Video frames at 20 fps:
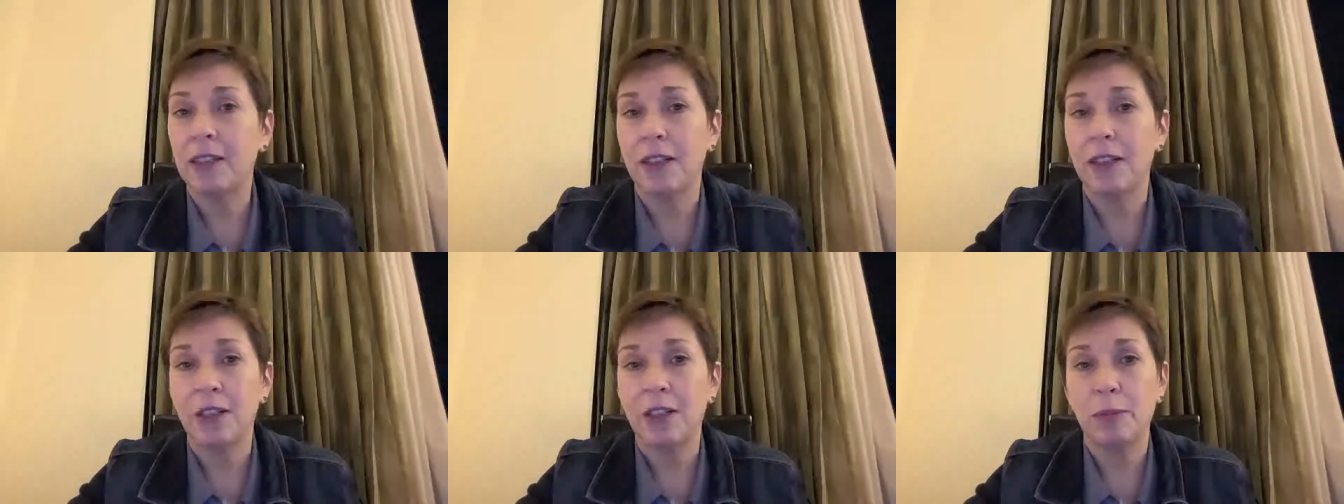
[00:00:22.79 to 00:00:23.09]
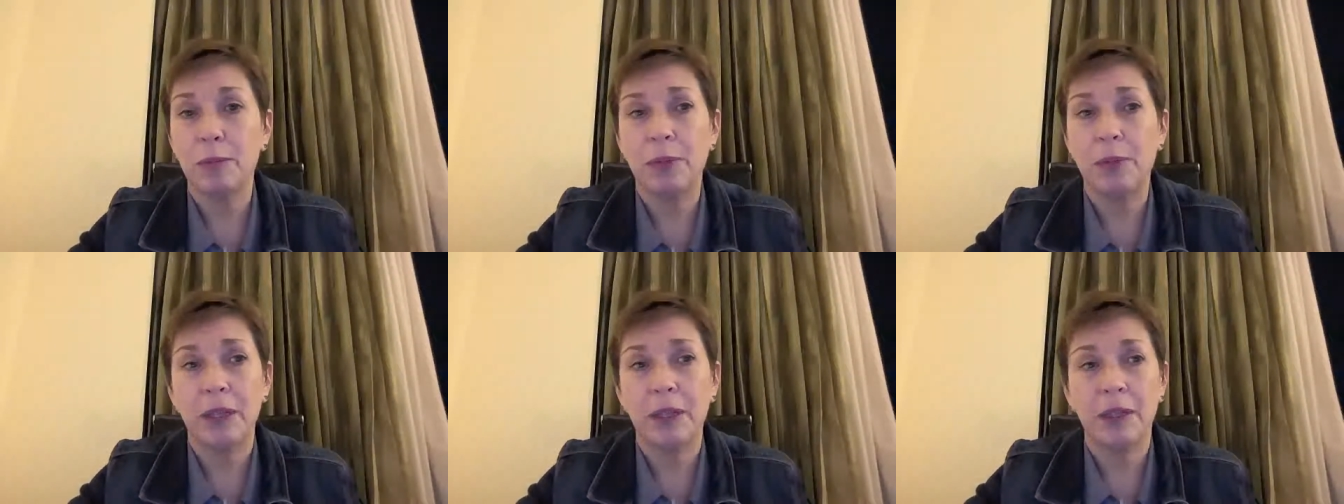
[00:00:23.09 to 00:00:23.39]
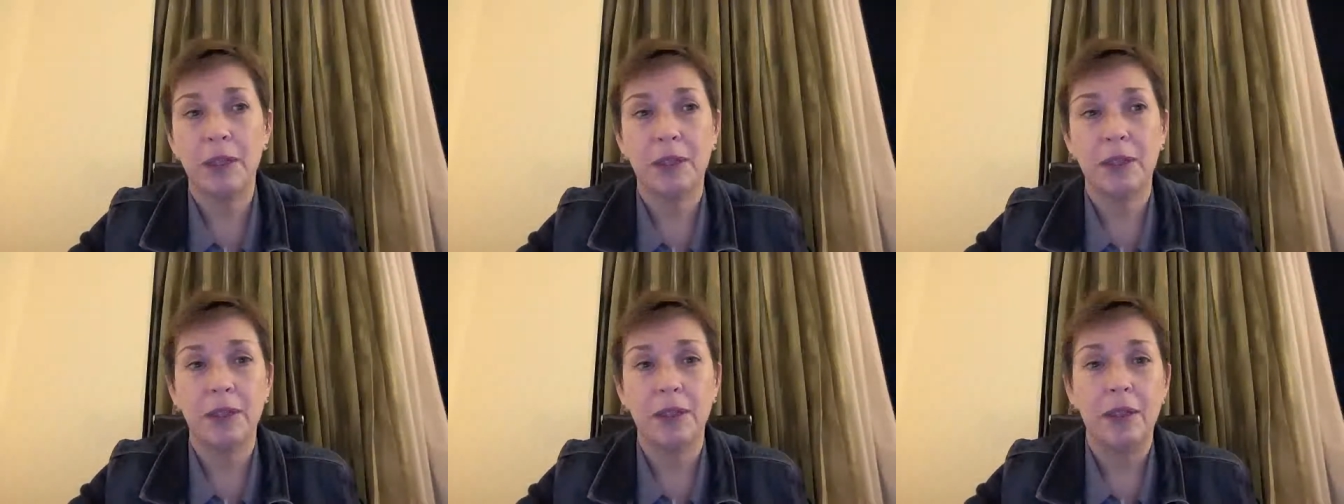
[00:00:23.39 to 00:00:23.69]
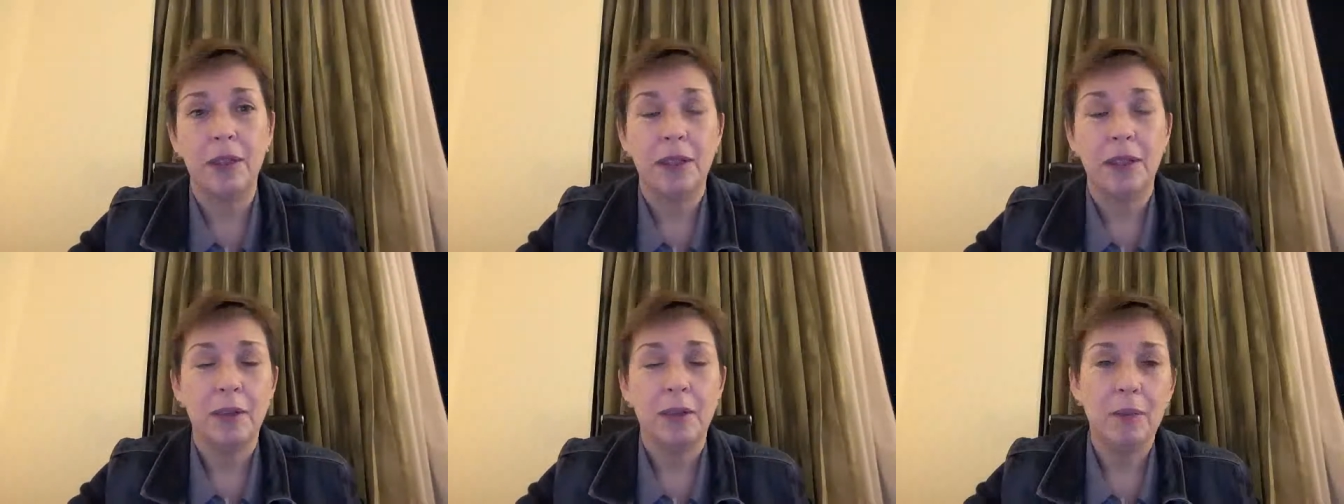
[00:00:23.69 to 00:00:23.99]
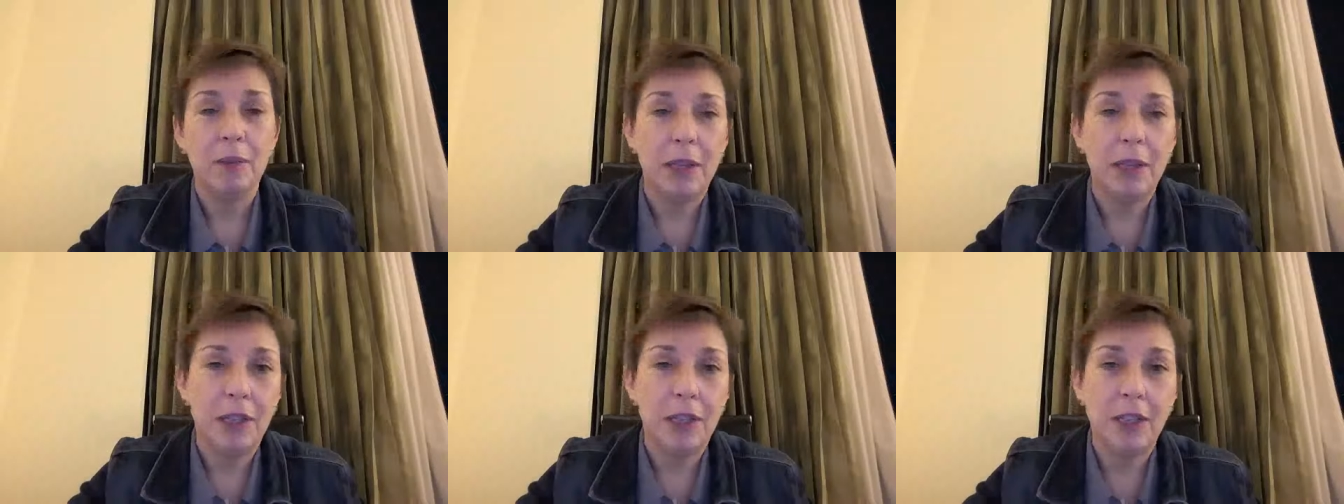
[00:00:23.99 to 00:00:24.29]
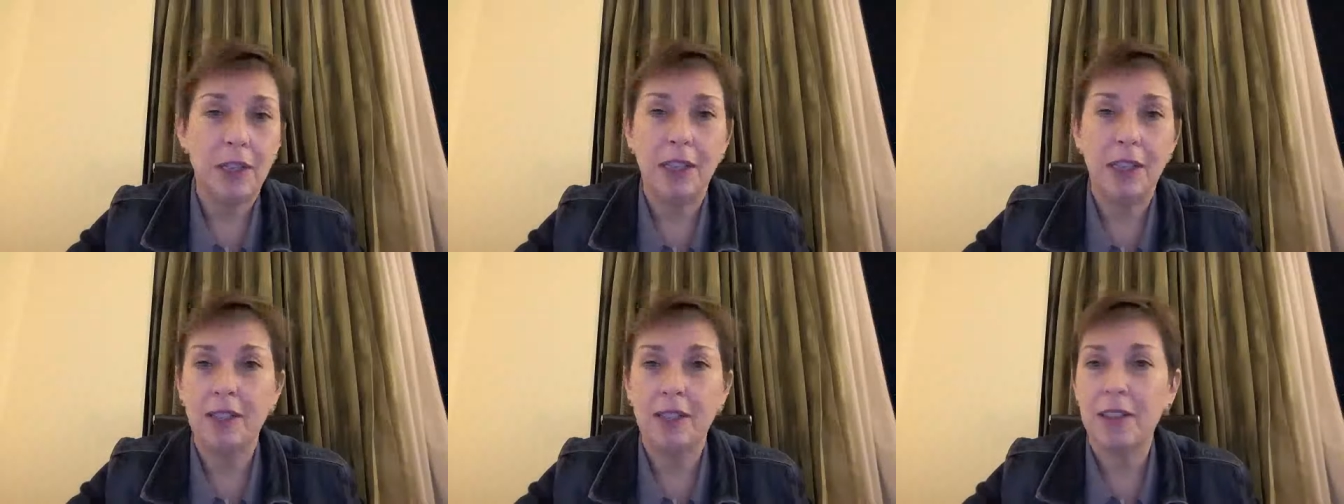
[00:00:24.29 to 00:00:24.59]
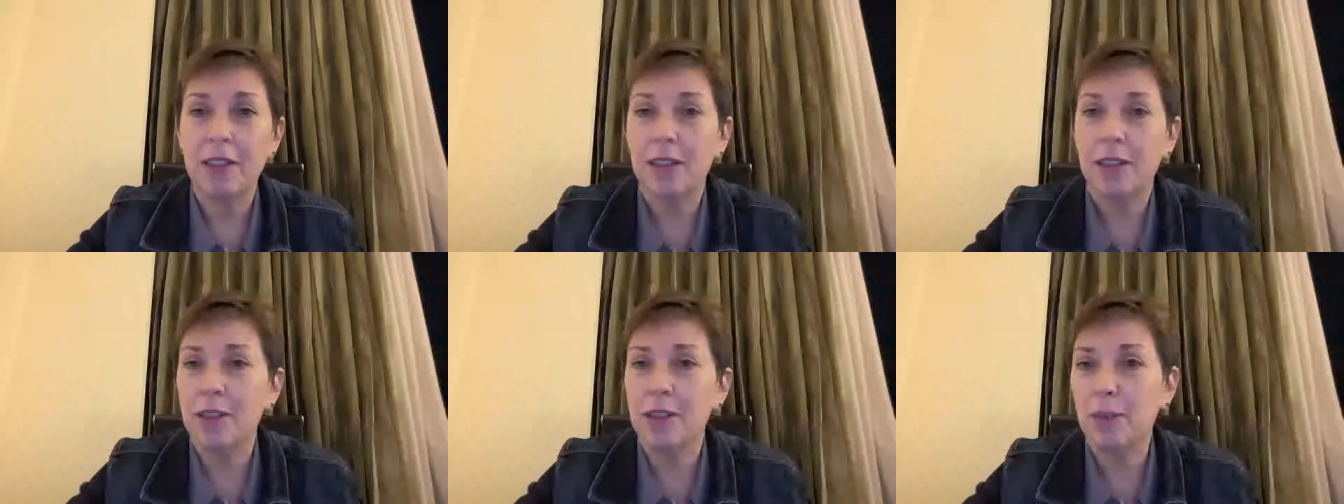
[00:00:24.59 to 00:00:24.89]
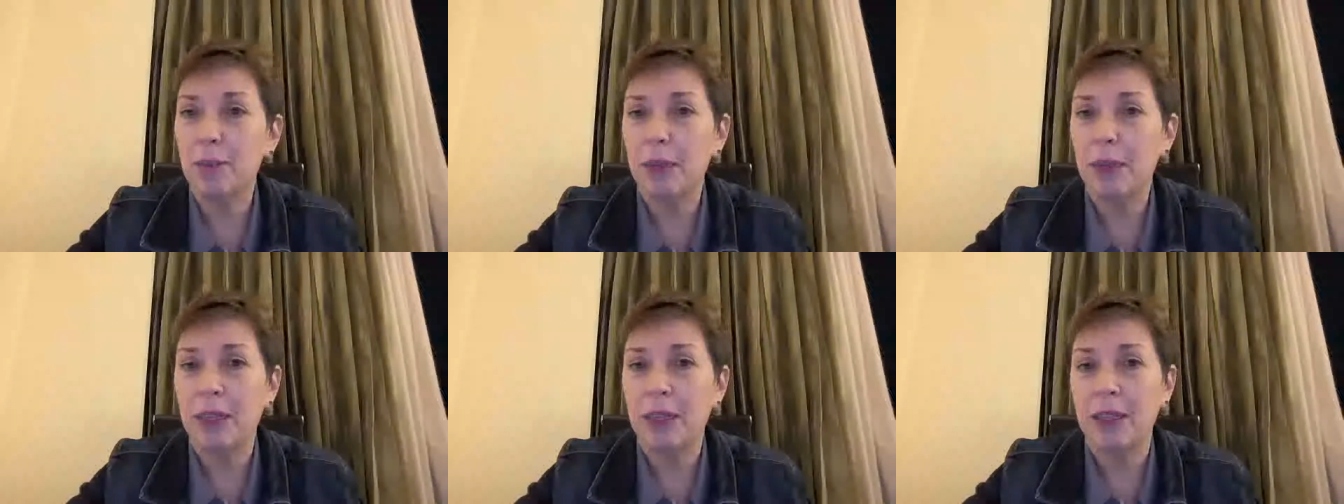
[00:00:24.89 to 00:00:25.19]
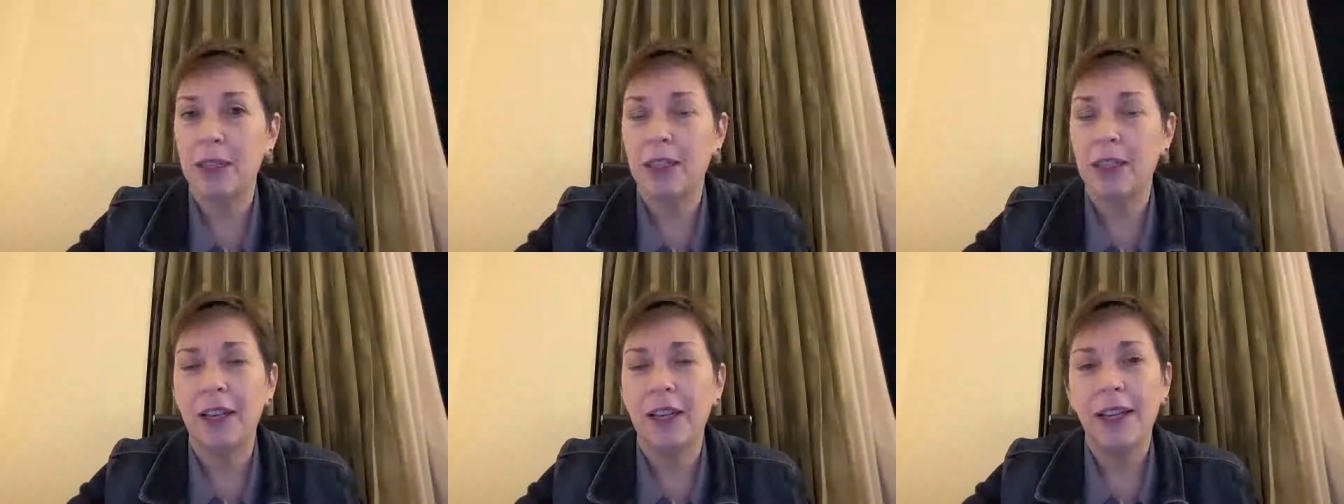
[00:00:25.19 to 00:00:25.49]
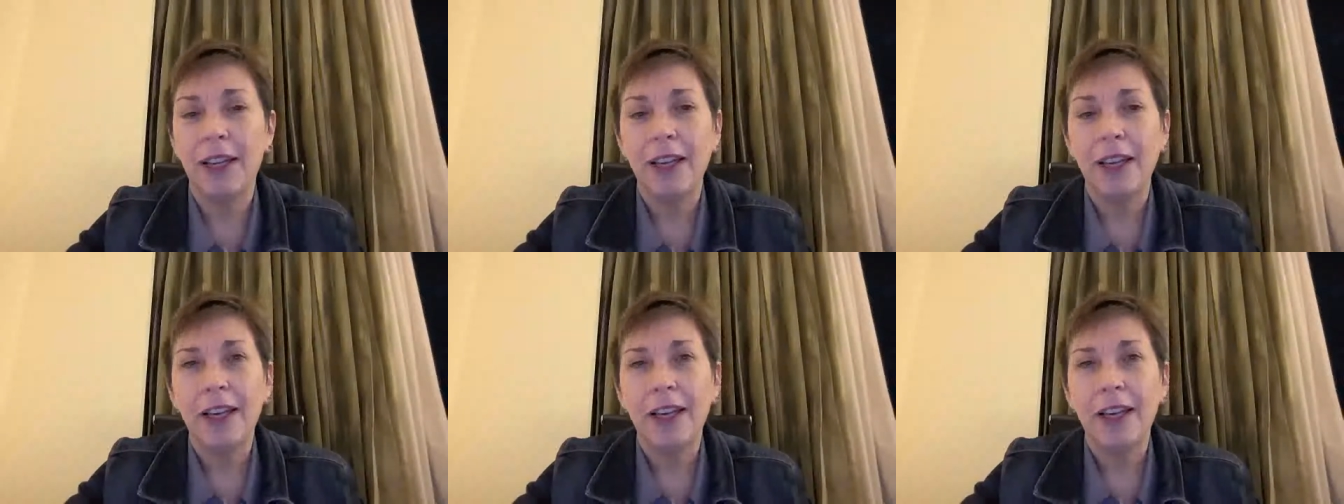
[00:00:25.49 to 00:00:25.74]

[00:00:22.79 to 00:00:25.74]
there's been meetings, there's been